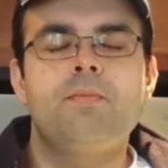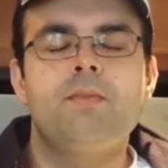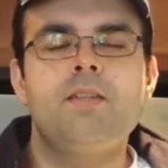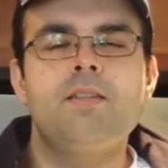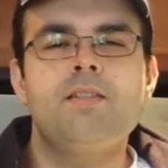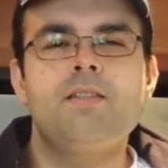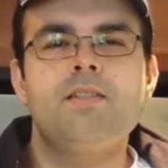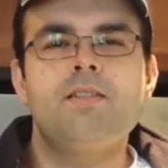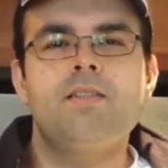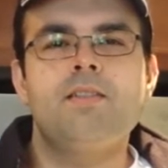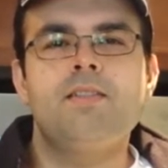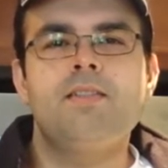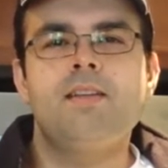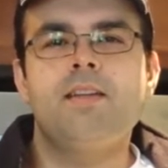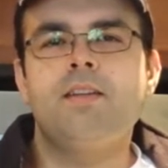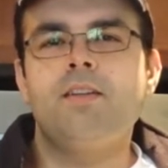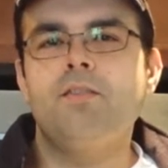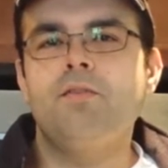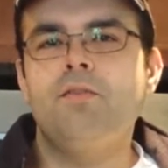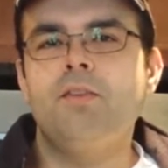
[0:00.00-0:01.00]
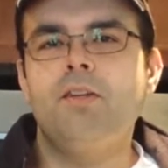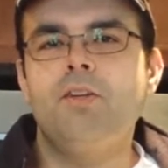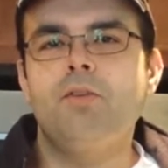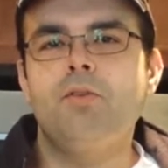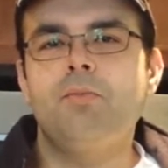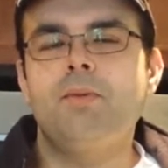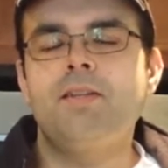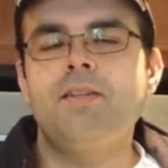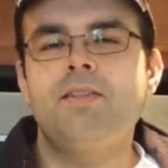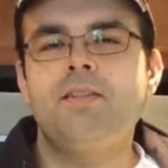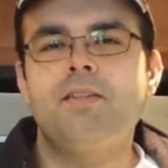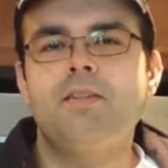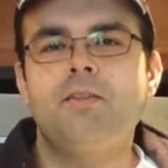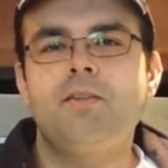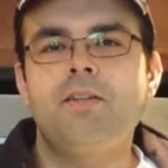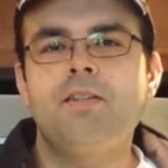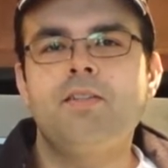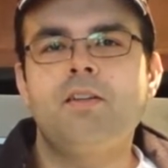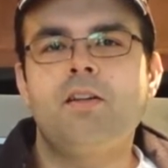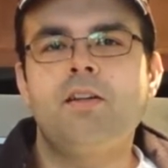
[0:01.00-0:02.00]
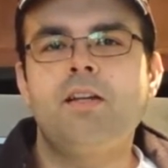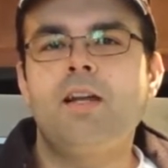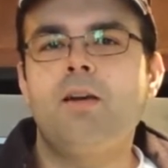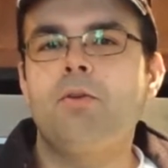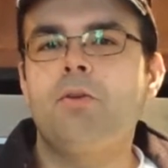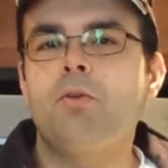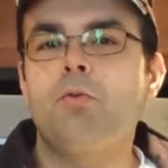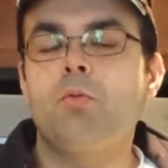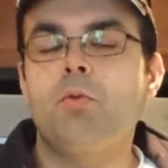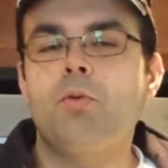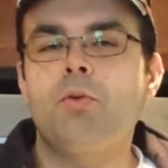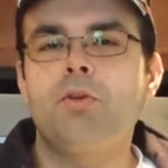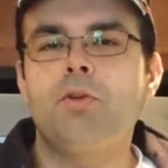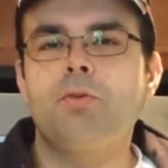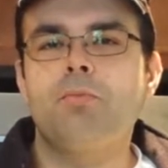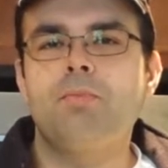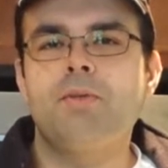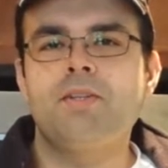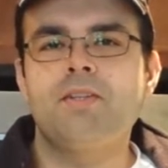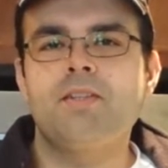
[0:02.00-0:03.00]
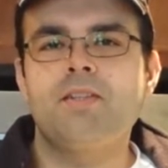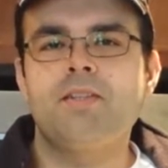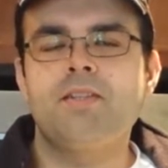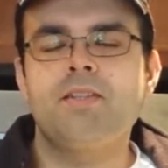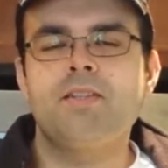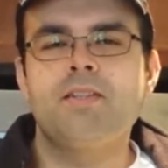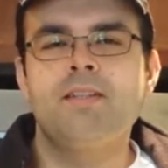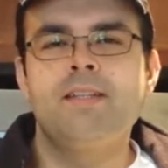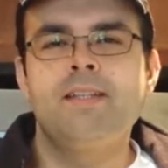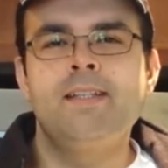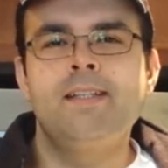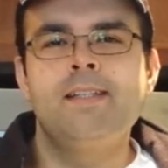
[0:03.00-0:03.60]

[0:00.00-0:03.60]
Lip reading: this is the second video in my series on how to grow your business.